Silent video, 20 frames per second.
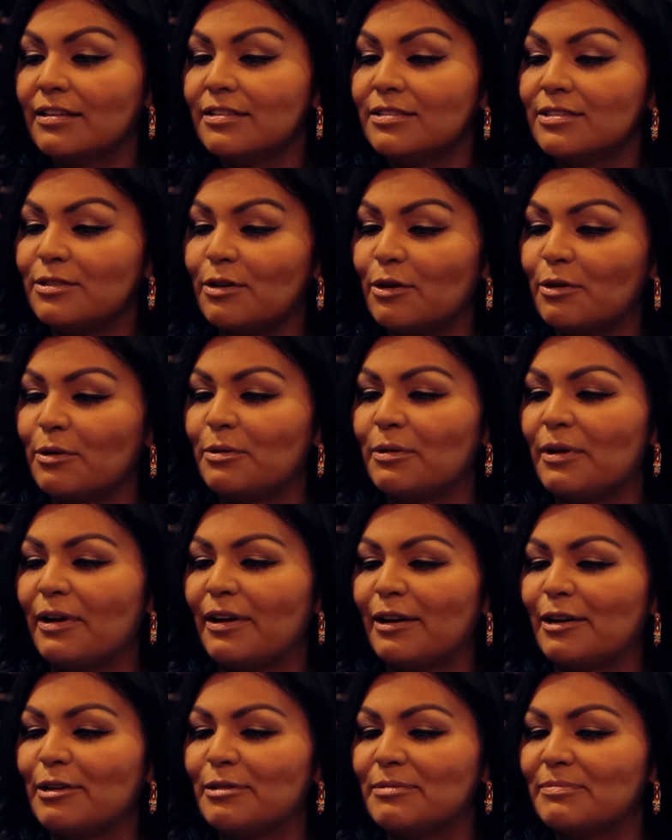So,
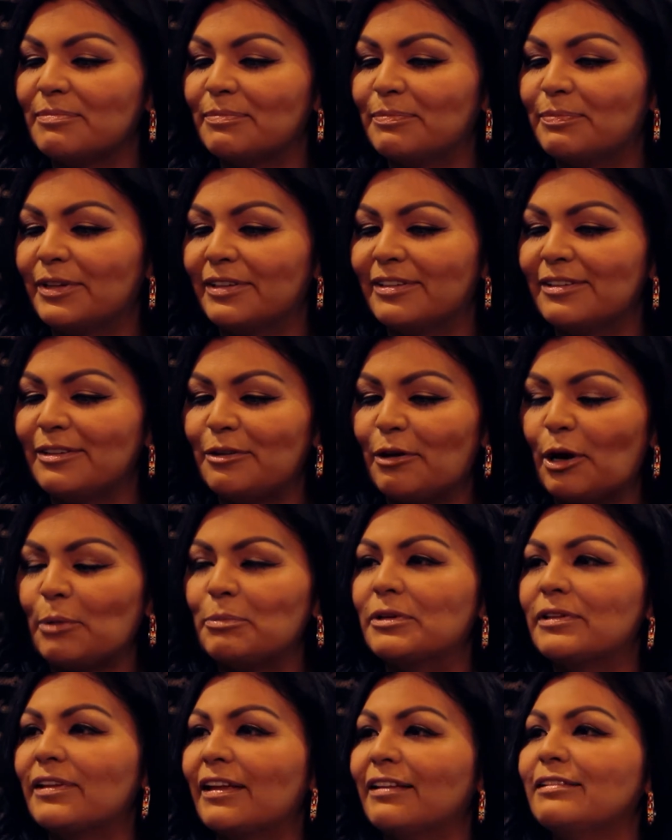but
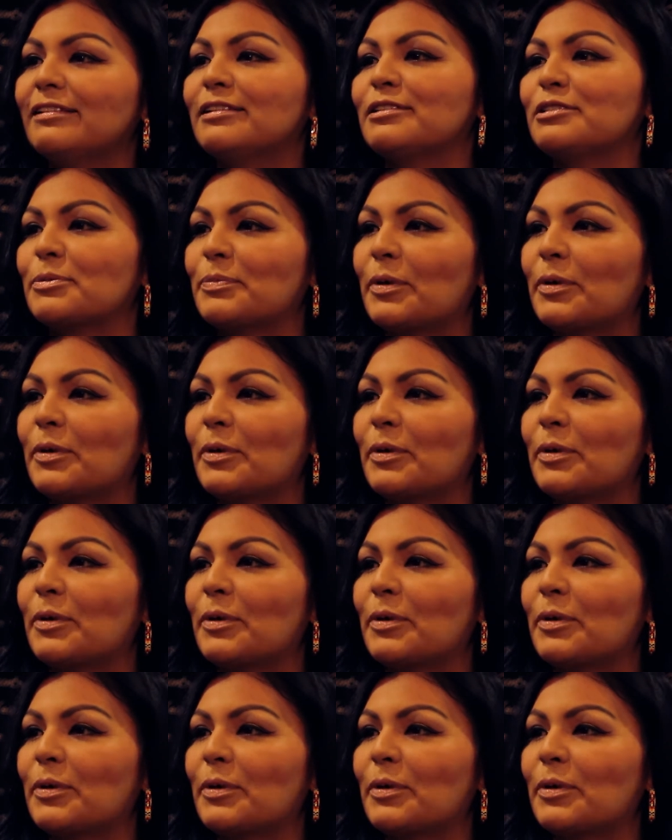I'm relentless